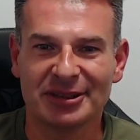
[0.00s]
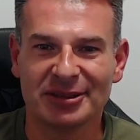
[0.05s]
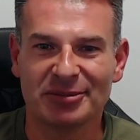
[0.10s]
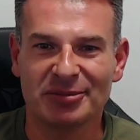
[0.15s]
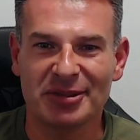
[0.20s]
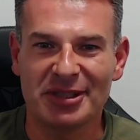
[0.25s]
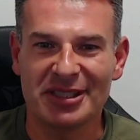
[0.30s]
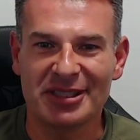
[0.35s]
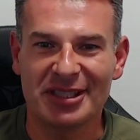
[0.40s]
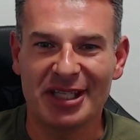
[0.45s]

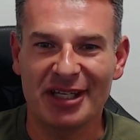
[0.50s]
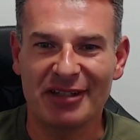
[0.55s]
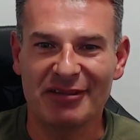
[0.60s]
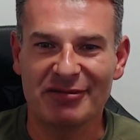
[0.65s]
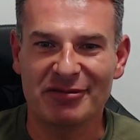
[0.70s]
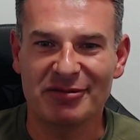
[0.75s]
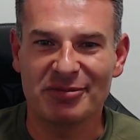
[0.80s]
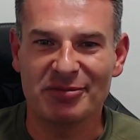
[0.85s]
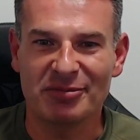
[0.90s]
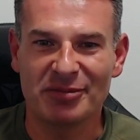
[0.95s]
be safe,
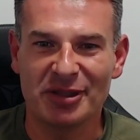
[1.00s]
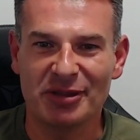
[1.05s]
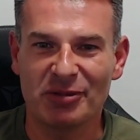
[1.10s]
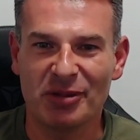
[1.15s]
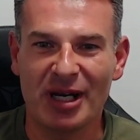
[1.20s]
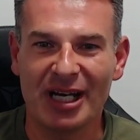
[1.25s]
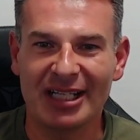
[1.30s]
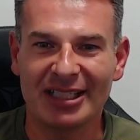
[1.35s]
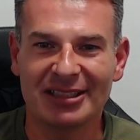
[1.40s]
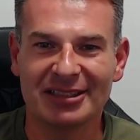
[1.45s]
be
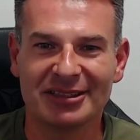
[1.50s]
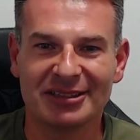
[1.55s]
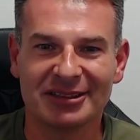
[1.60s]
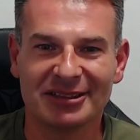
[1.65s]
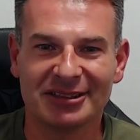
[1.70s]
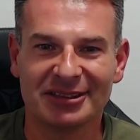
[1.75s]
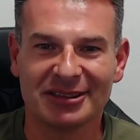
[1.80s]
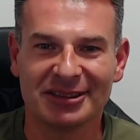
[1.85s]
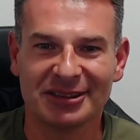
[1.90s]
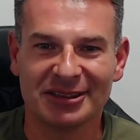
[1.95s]
well.
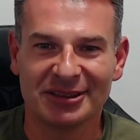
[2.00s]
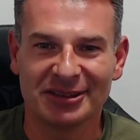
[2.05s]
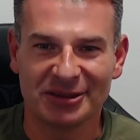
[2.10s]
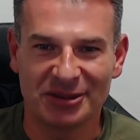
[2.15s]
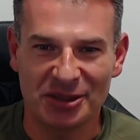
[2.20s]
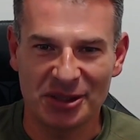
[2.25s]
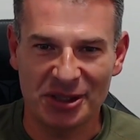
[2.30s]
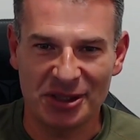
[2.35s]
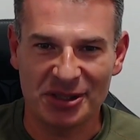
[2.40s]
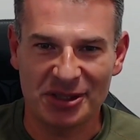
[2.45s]

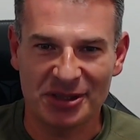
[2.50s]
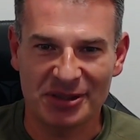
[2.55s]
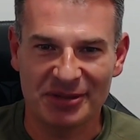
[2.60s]
Cheers.